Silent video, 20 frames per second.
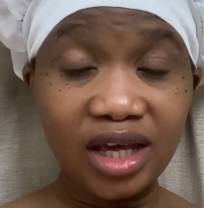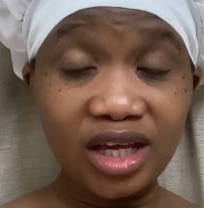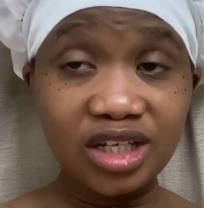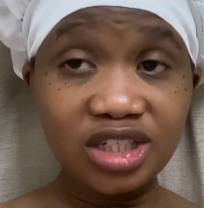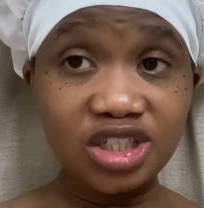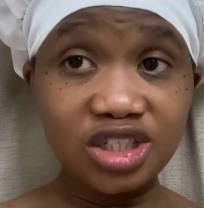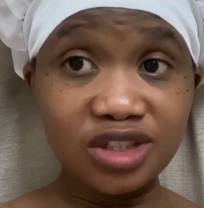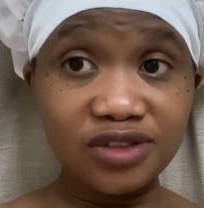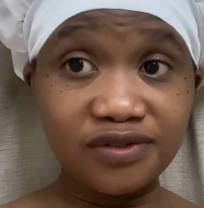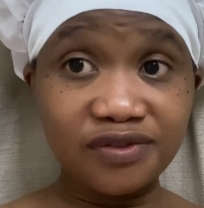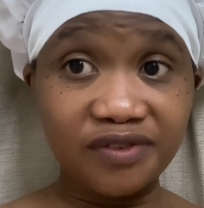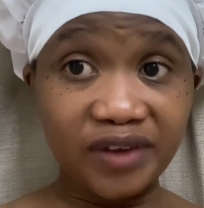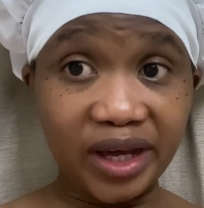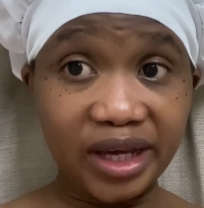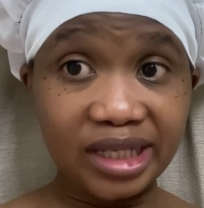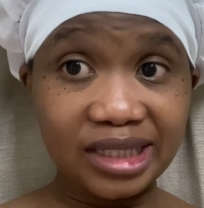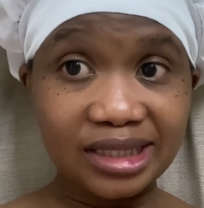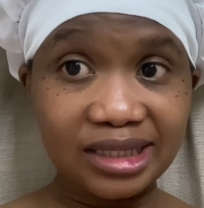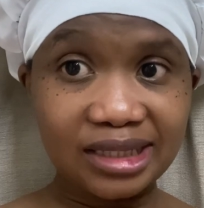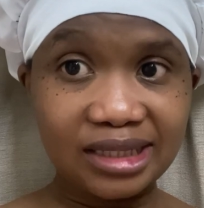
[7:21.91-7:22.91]
she
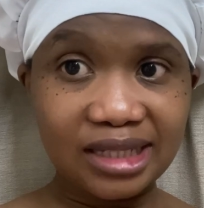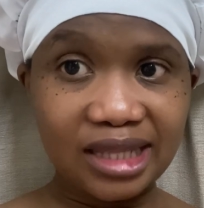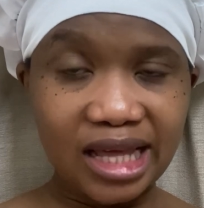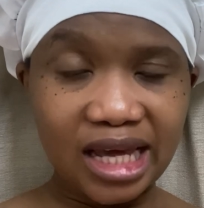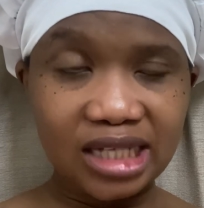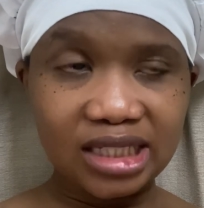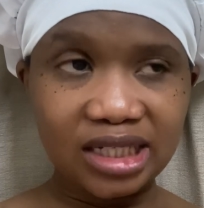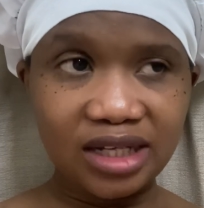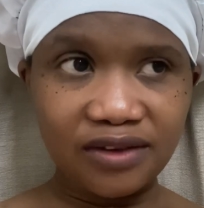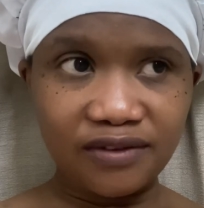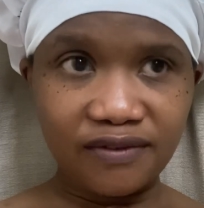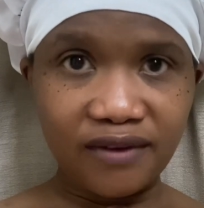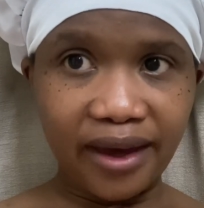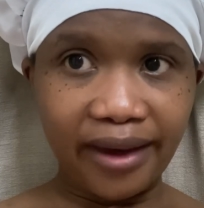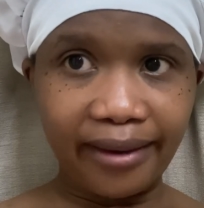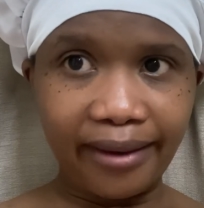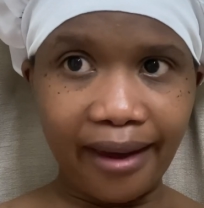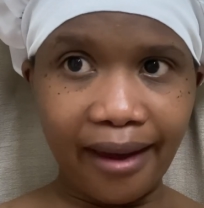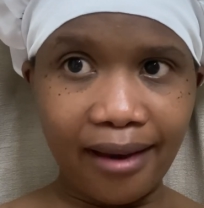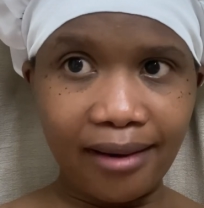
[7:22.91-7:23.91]
advised that if
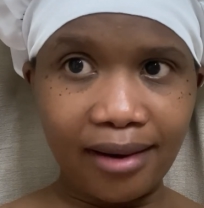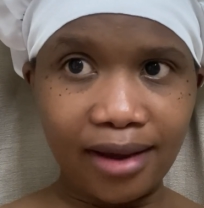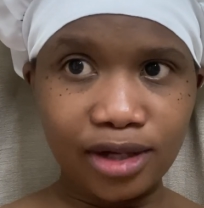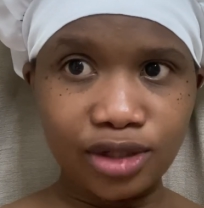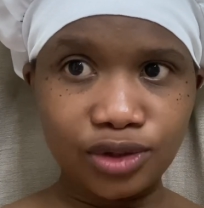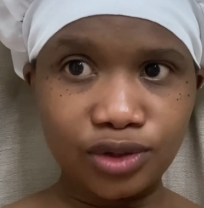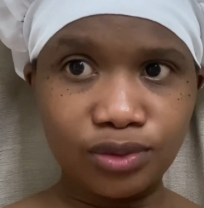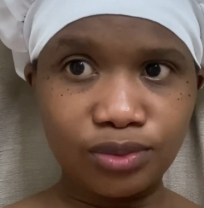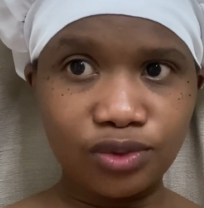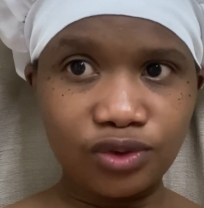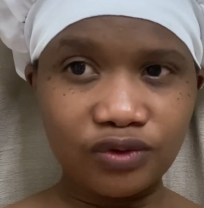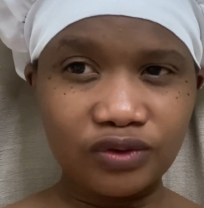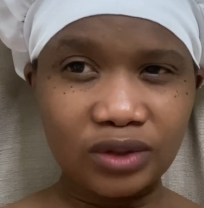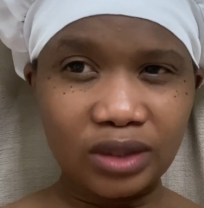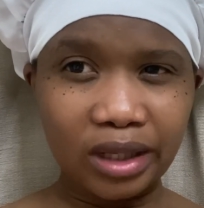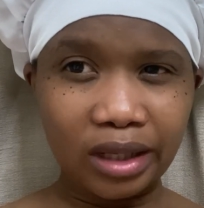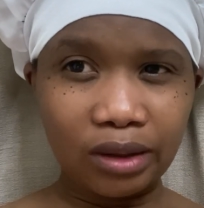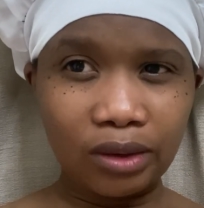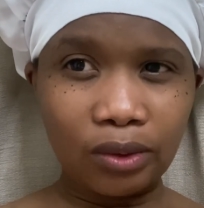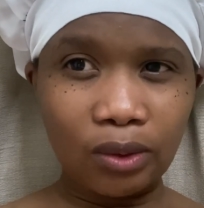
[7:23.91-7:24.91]
i can i should move to
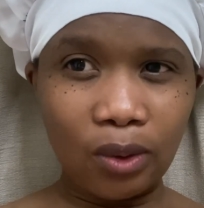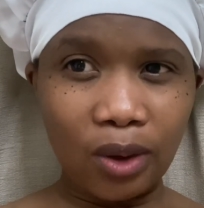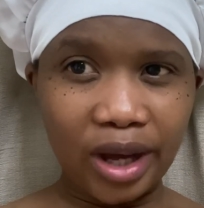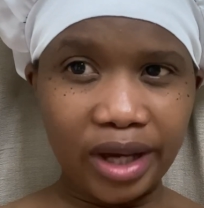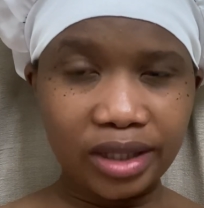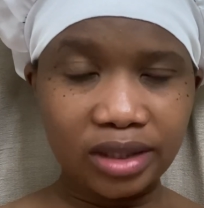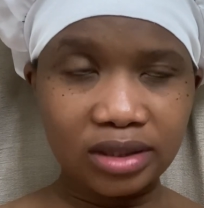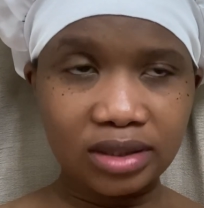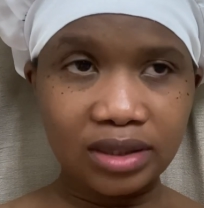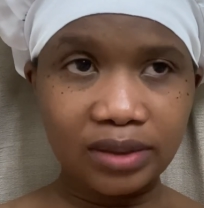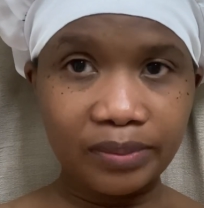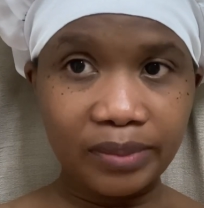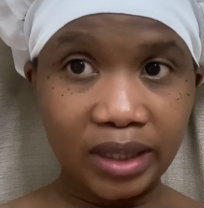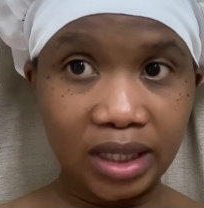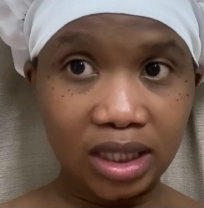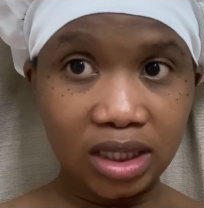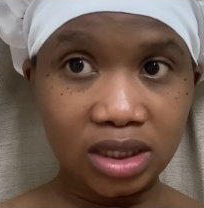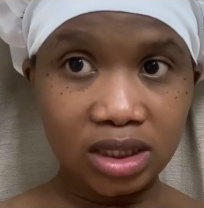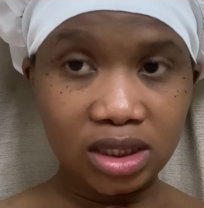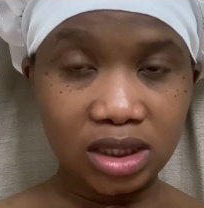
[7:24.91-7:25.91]
like a quieter
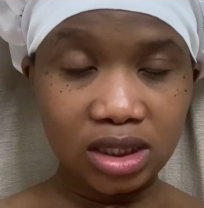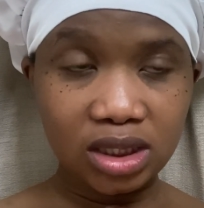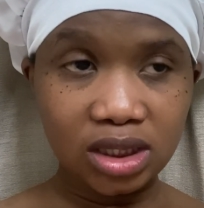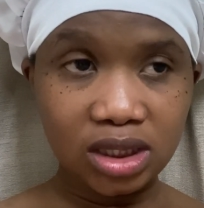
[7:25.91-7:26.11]
place